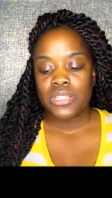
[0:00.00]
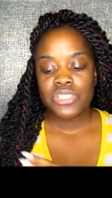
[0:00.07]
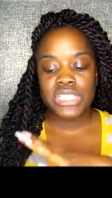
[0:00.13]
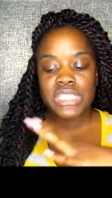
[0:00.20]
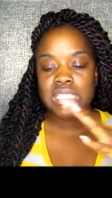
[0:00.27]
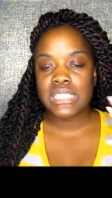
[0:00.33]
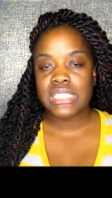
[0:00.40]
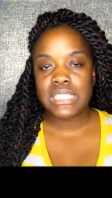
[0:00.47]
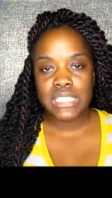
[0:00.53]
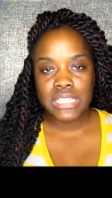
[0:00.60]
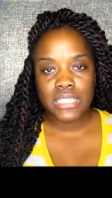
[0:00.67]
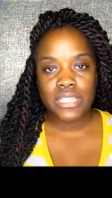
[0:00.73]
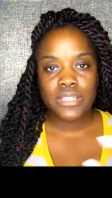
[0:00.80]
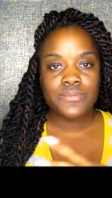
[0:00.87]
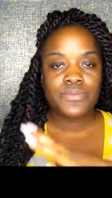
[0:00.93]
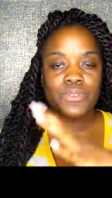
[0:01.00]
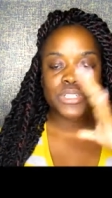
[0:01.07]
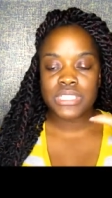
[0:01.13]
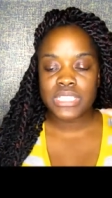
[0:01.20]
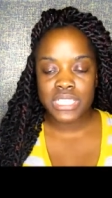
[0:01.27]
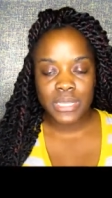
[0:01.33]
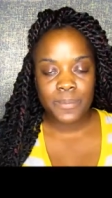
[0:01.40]
just to seal it,
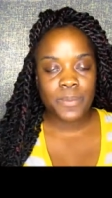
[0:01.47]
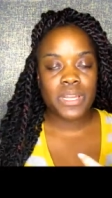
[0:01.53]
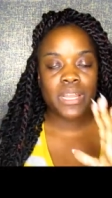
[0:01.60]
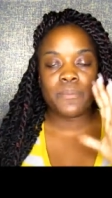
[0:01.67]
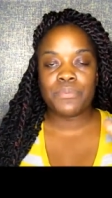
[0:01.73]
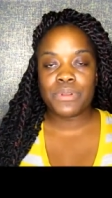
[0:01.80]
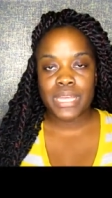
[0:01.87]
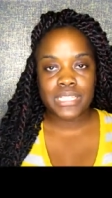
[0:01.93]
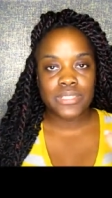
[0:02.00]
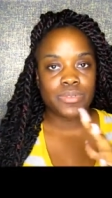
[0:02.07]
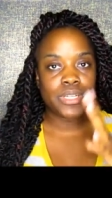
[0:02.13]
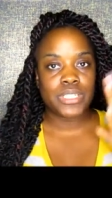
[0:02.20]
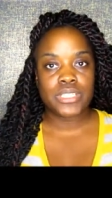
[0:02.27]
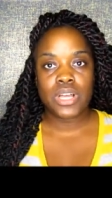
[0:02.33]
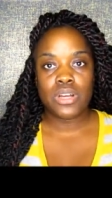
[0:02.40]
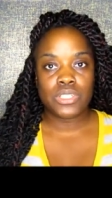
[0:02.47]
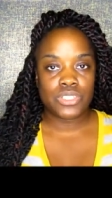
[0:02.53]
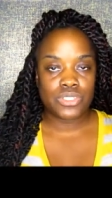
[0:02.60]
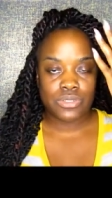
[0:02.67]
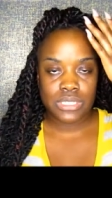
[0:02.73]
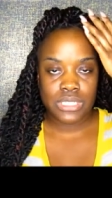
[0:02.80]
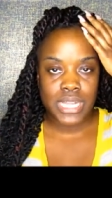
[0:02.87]
to keep it in place for as long as
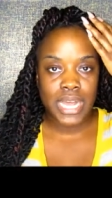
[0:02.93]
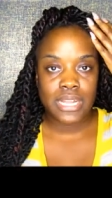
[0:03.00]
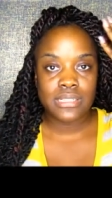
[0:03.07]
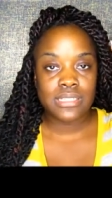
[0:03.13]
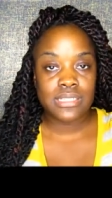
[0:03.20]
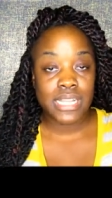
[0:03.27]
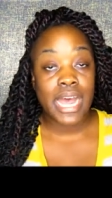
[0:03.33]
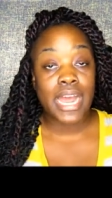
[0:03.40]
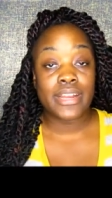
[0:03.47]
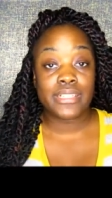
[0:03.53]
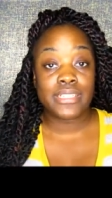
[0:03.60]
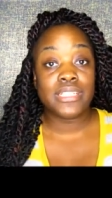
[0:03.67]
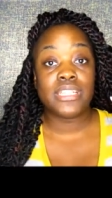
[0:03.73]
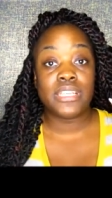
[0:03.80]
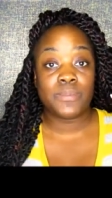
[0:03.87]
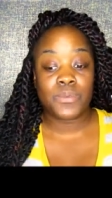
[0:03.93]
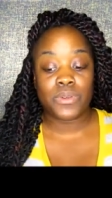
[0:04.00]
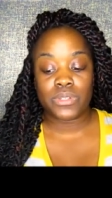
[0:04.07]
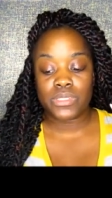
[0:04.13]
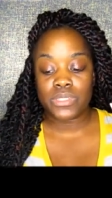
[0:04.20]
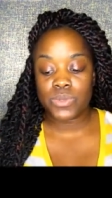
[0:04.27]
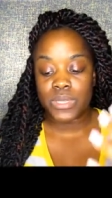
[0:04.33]
you desire to keep your
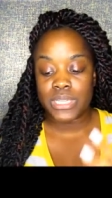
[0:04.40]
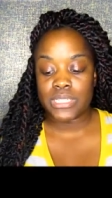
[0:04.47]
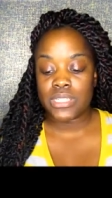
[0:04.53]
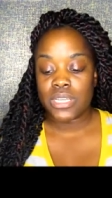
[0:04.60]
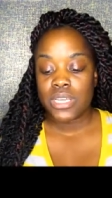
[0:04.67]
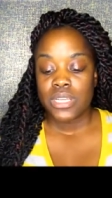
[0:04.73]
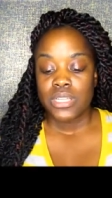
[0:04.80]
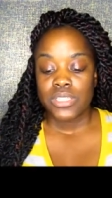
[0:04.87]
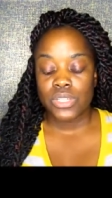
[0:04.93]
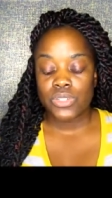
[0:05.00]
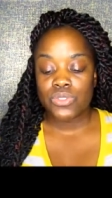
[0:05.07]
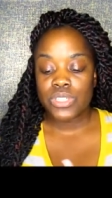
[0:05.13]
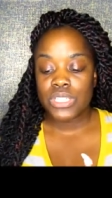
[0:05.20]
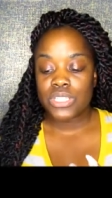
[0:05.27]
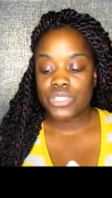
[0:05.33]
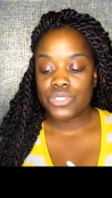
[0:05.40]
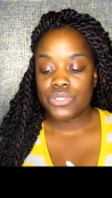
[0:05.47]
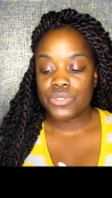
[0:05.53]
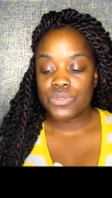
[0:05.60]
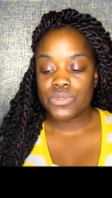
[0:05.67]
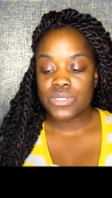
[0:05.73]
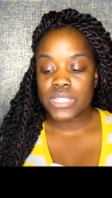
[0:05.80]
twist. So you can
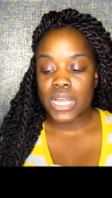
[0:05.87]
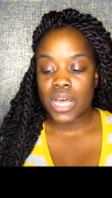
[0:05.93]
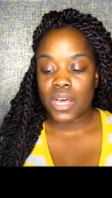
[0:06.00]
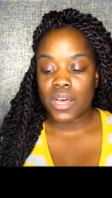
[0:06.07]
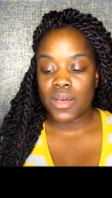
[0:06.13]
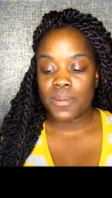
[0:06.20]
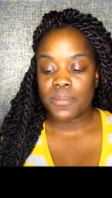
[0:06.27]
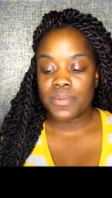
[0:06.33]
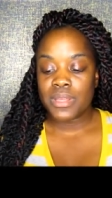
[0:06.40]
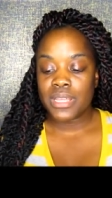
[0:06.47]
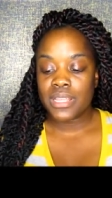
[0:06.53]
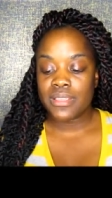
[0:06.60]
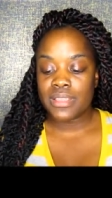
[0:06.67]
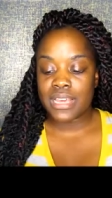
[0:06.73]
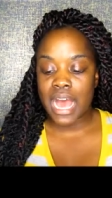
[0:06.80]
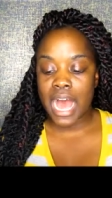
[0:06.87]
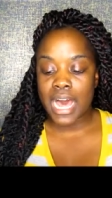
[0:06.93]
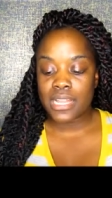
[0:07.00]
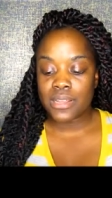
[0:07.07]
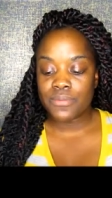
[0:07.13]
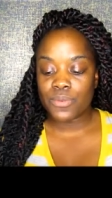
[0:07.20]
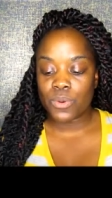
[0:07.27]
use the
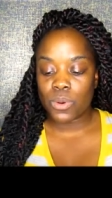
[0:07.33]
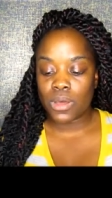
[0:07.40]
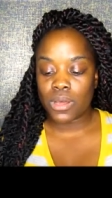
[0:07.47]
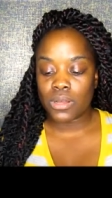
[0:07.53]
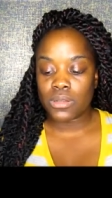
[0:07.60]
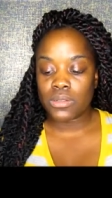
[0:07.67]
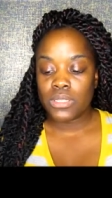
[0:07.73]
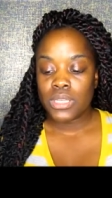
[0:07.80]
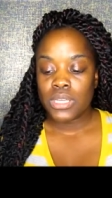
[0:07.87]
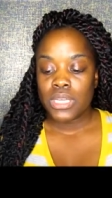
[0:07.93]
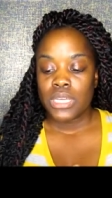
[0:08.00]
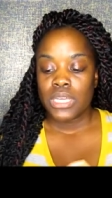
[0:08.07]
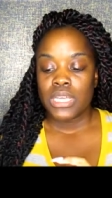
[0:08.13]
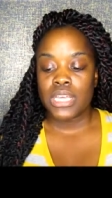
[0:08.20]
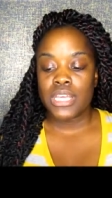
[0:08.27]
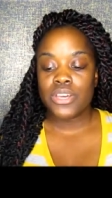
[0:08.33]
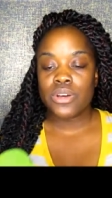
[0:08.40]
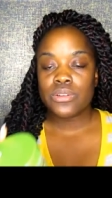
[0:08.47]
olive oil Eco